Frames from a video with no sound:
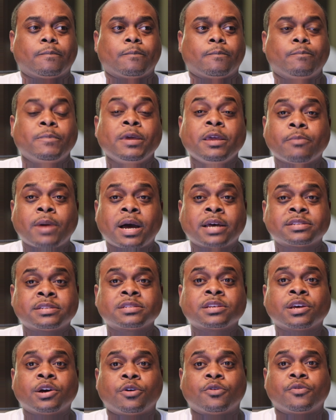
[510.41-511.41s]
Me,
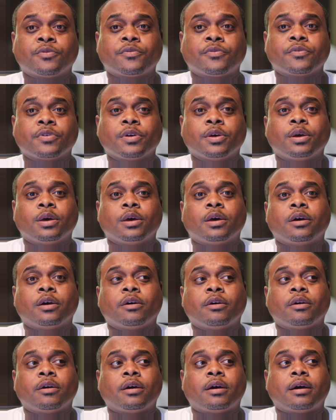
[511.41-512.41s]
myself,
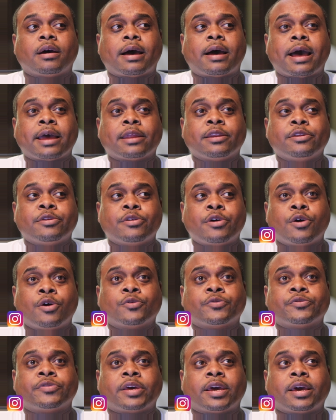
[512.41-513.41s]
I
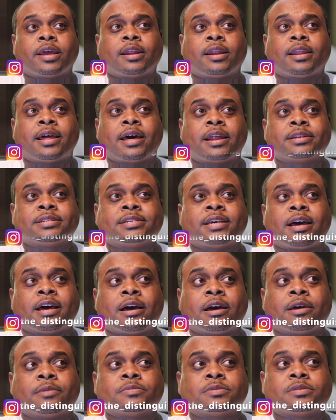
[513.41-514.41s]
know that a lot of
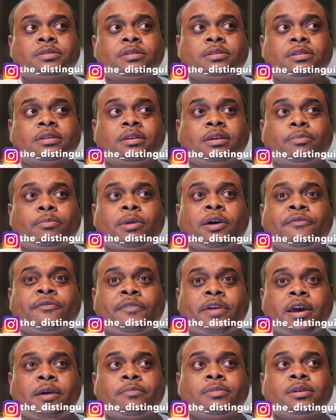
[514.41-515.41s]
times my
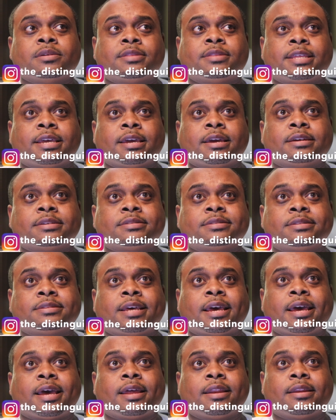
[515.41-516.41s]
family thinks
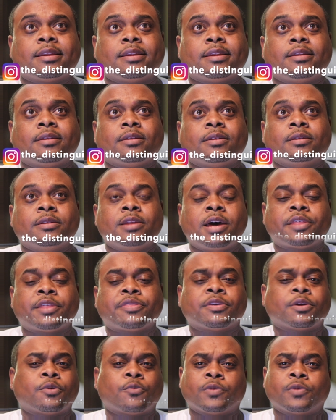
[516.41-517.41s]
that
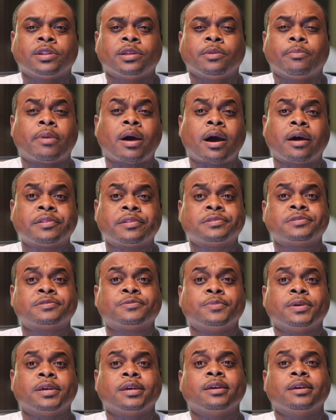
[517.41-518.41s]
nothing really bothers
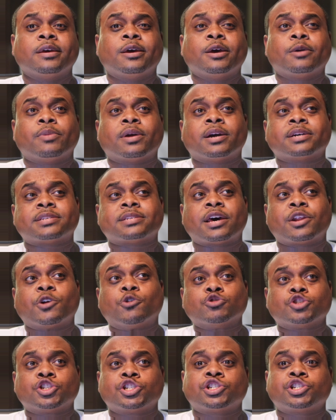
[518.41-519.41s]
me because I
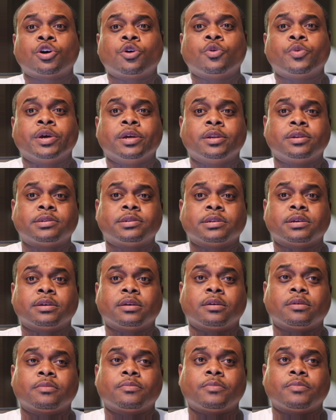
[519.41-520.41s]
don't show it
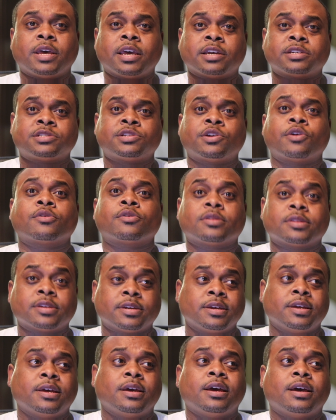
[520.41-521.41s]
externally.
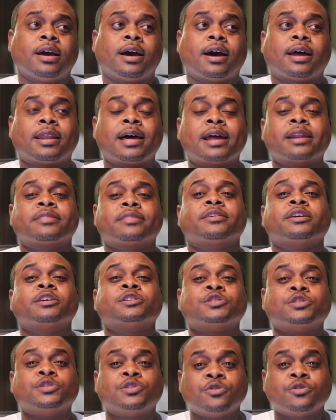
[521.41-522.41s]
A lot of
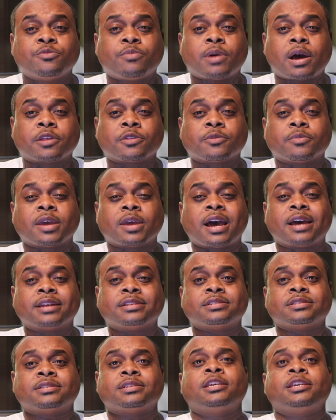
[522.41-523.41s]
things do bother me. I
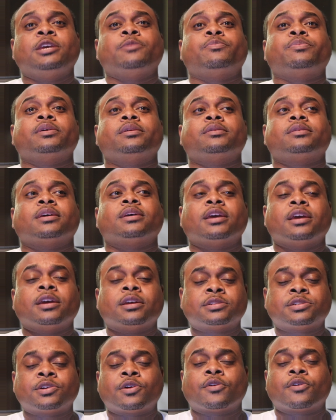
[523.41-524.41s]
just keep it
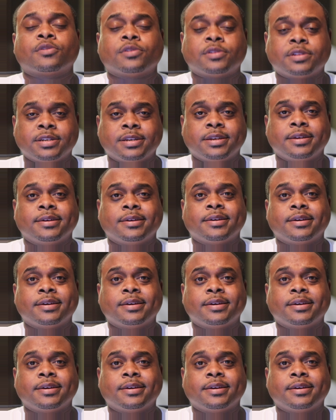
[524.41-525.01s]
internally